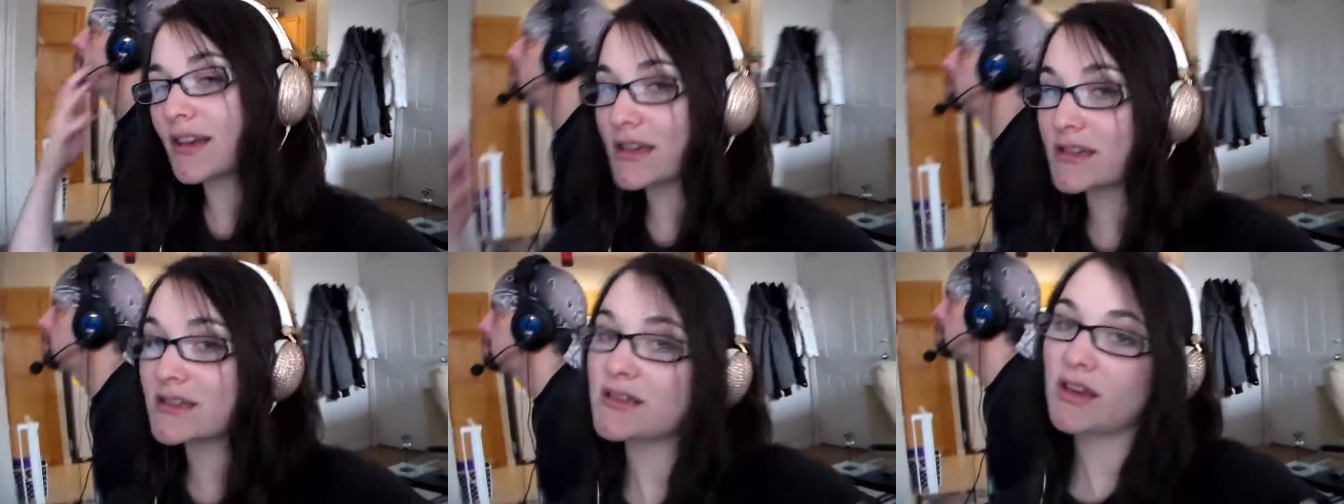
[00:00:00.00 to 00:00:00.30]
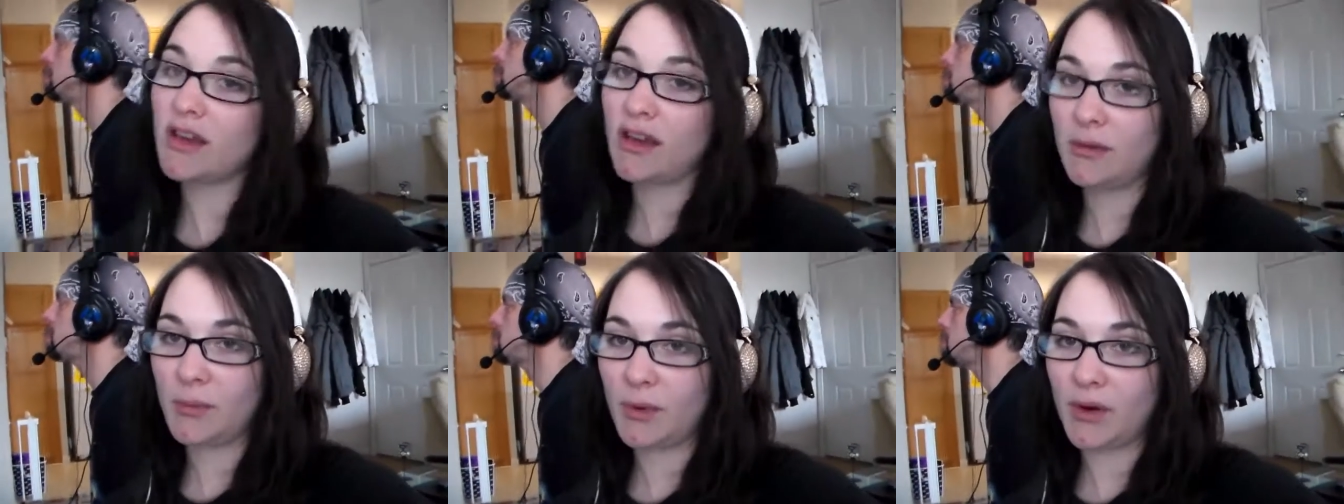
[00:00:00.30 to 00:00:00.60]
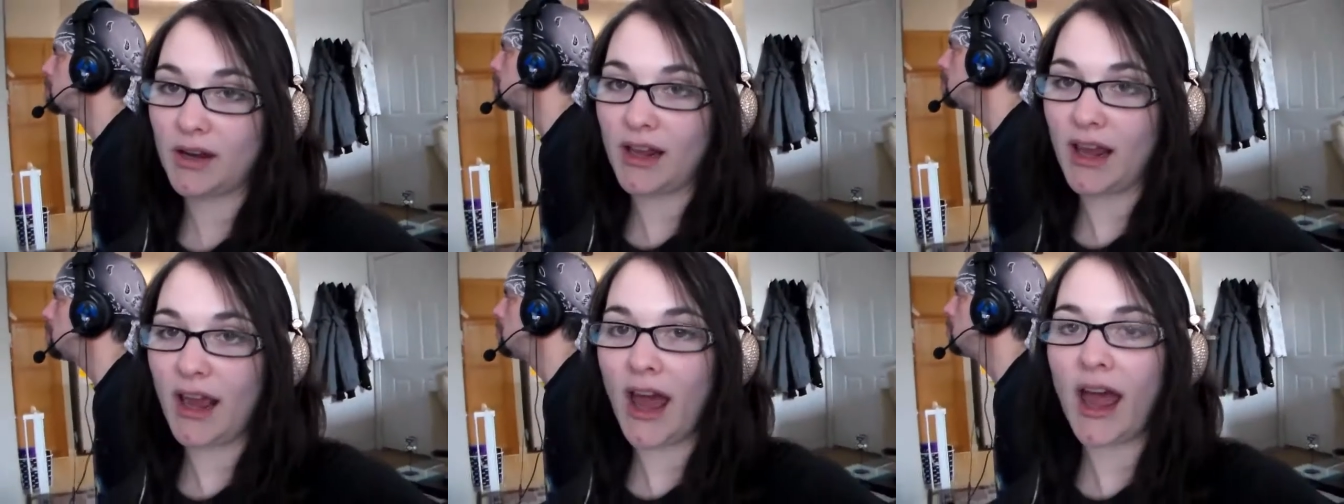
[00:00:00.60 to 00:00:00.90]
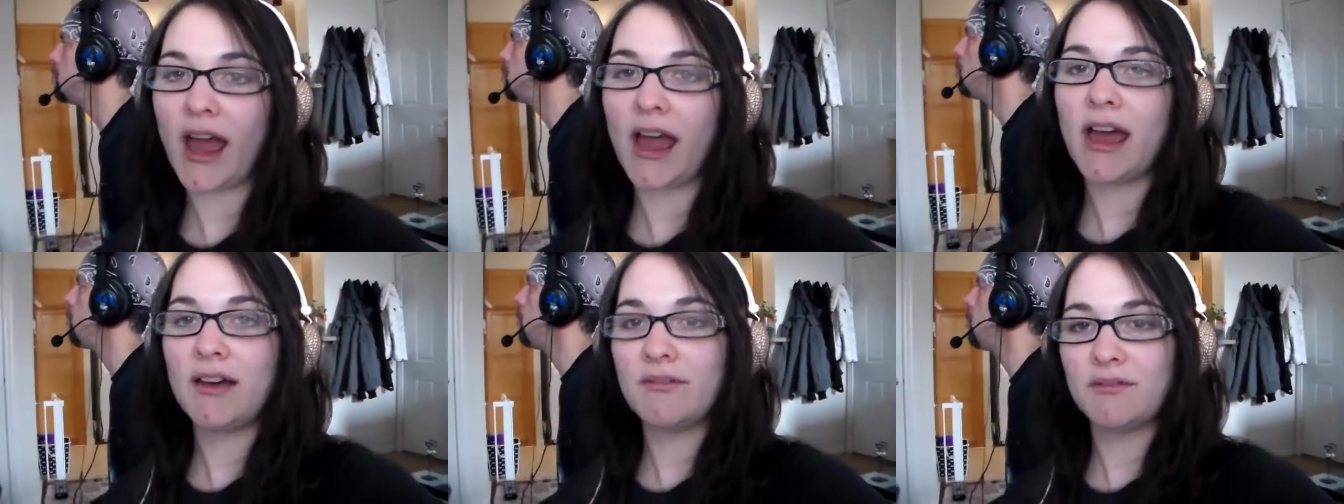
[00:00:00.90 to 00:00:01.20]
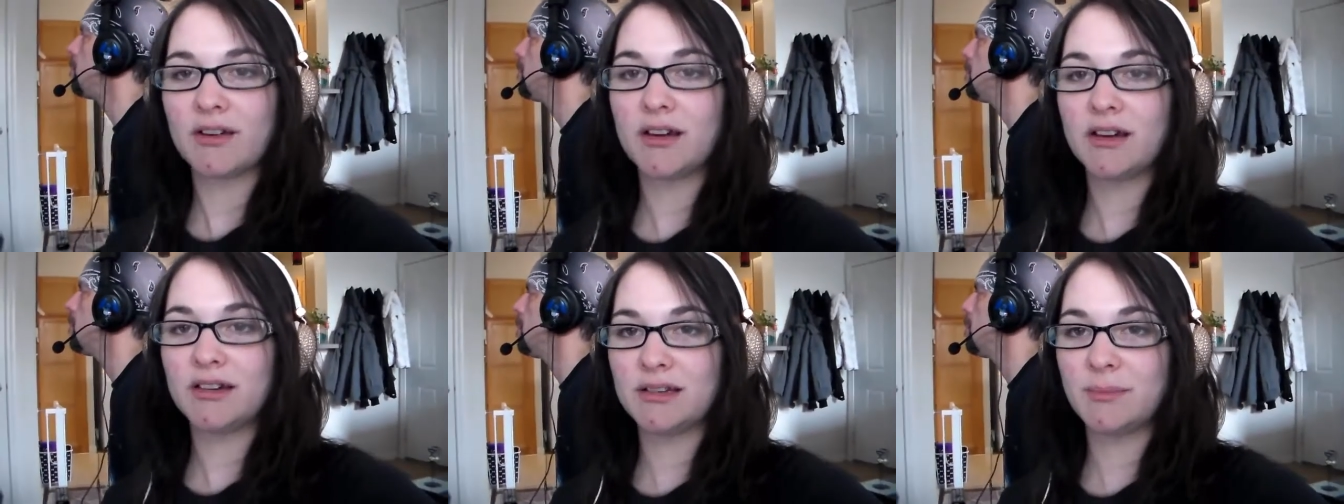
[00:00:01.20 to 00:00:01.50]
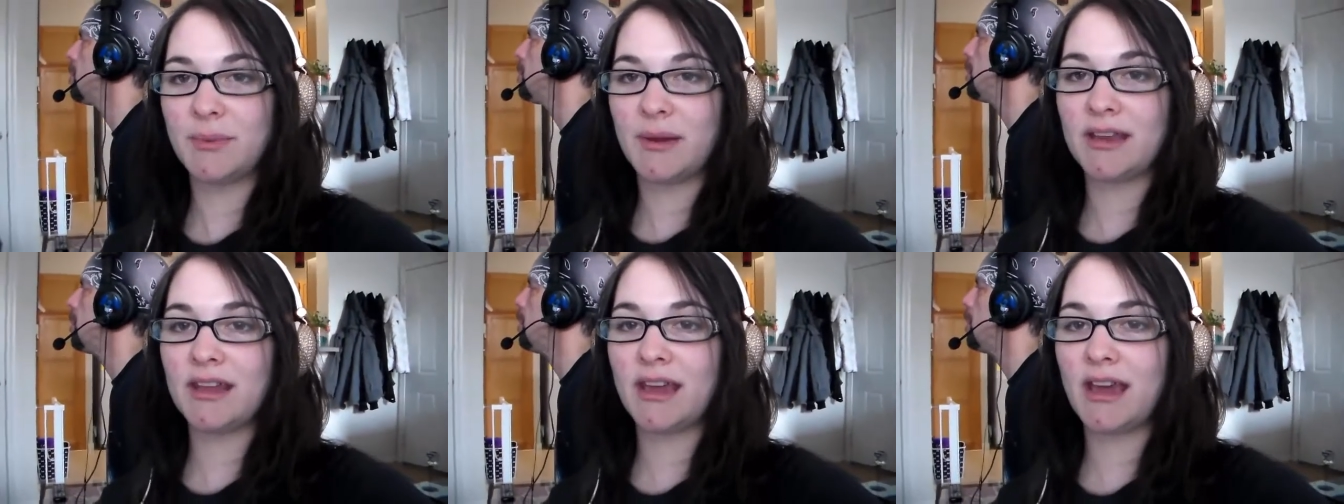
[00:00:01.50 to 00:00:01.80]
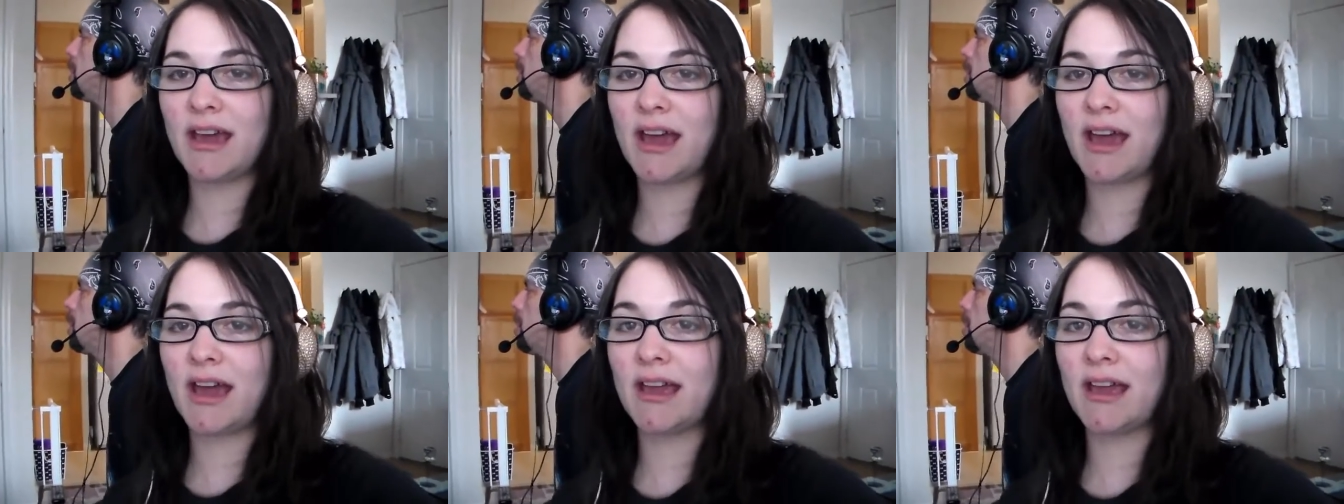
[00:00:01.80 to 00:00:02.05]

It's a good morning. I haven't gone to bed yet.